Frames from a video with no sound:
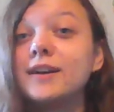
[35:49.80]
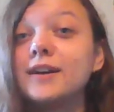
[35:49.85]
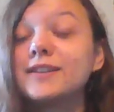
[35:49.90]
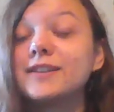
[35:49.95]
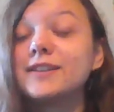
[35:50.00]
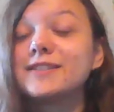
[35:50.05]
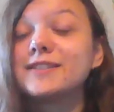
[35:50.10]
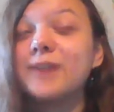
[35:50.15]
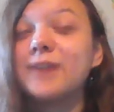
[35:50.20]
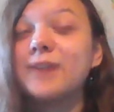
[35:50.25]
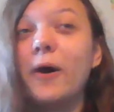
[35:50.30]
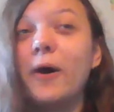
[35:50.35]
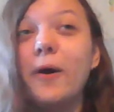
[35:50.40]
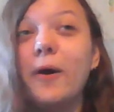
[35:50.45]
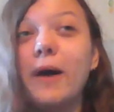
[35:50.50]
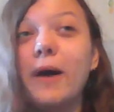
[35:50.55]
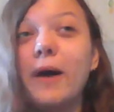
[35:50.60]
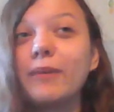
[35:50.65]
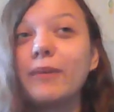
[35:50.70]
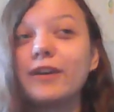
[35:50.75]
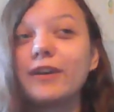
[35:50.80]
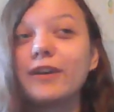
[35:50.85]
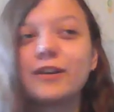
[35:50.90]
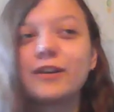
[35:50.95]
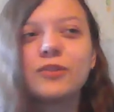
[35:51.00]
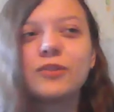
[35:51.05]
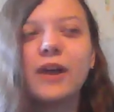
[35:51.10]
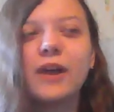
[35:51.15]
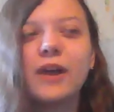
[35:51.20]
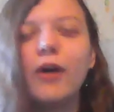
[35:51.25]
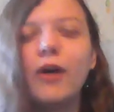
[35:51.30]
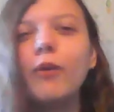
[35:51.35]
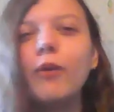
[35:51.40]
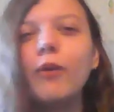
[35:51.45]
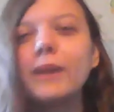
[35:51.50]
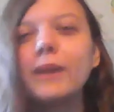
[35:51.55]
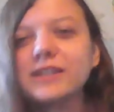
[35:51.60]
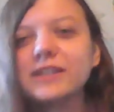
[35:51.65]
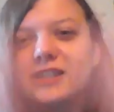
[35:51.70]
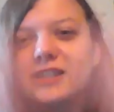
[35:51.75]
So I'm gonna cry all
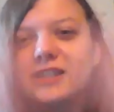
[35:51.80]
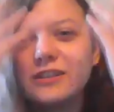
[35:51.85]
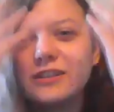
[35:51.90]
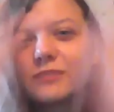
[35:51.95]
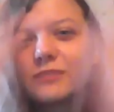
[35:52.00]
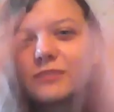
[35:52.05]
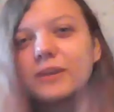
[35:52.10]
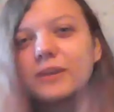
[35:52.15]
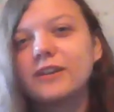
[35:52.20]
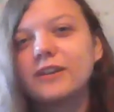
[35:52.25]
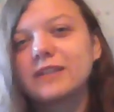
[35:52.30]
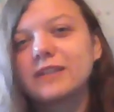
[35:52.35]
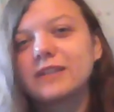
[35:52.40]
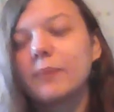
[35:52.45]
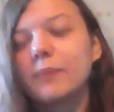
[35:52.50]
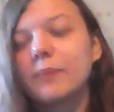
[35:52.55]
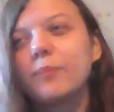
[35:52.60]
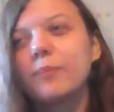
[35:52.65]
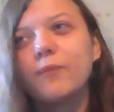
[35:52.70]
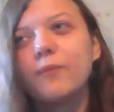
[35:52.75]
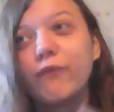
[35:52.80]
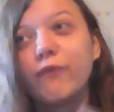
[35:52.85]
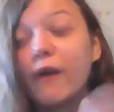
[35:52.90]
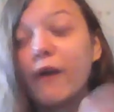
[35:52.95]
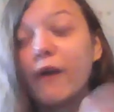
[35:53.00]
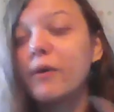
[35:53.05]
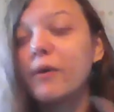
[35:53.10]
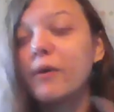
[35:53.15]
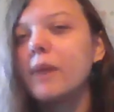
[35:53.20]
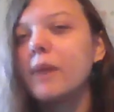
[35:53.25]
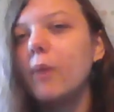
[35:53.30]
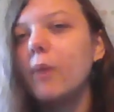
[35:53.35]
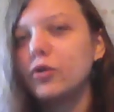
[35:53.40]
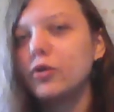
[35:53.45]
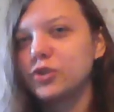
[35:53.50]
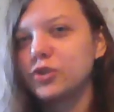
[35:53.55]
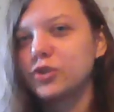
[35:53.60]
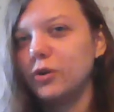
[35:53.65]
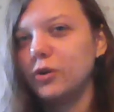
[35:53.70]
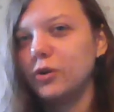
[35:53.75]
my tears because I'm very
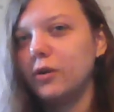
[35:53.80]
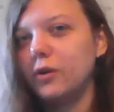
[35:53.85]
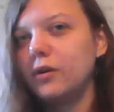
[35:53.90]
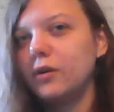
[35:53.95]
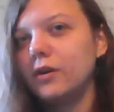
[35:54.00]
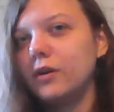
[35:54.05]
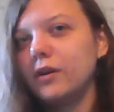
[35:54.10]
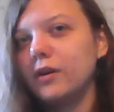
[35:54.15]
emotional.